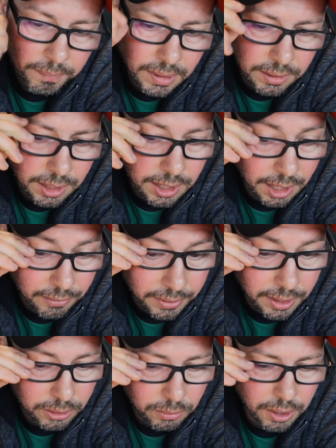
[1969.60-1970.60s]
they have
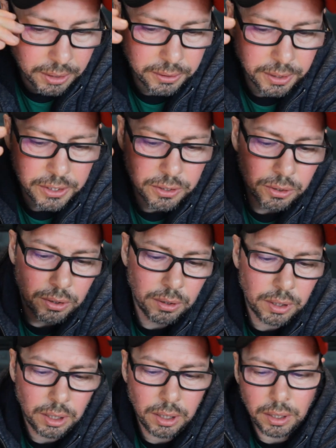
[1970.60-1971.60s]
headquarters
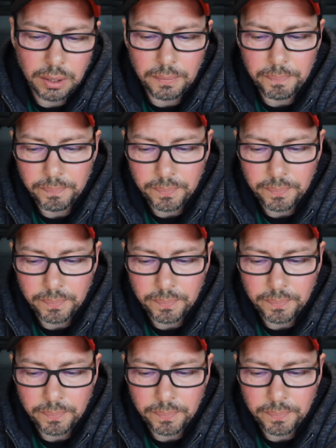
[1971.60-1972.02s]
in